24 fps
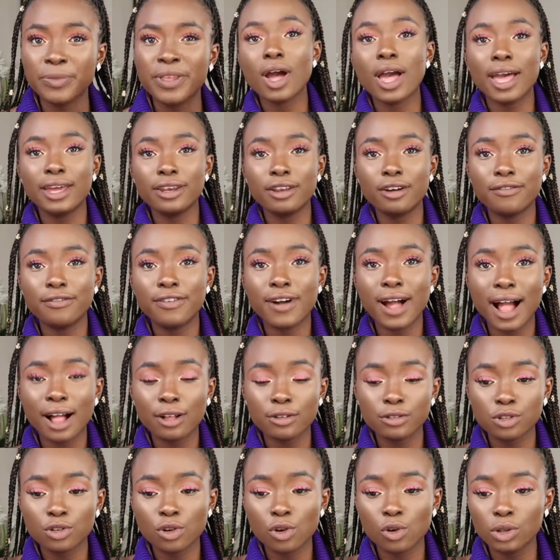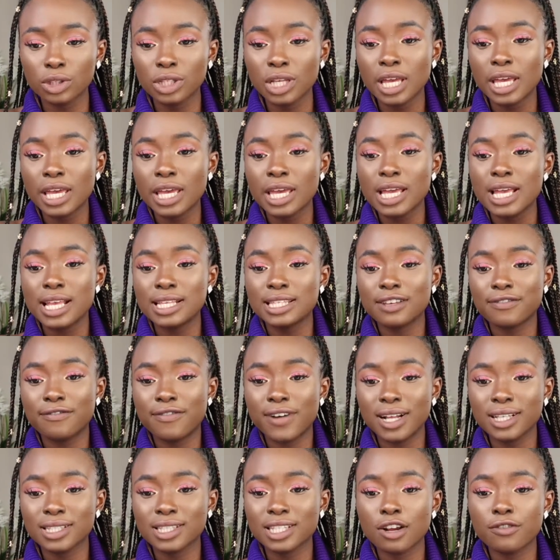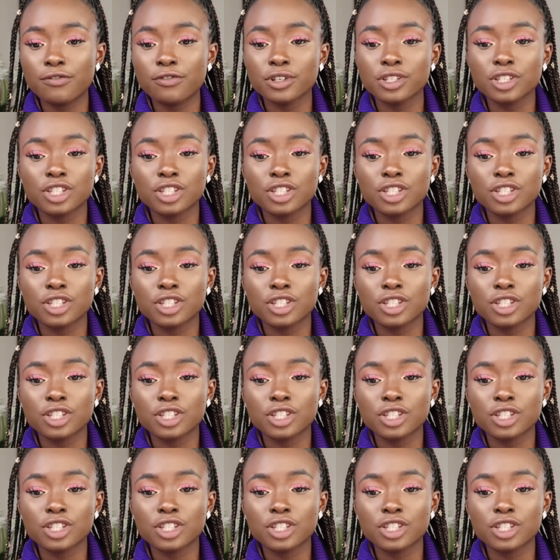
Head of household is a filing sign for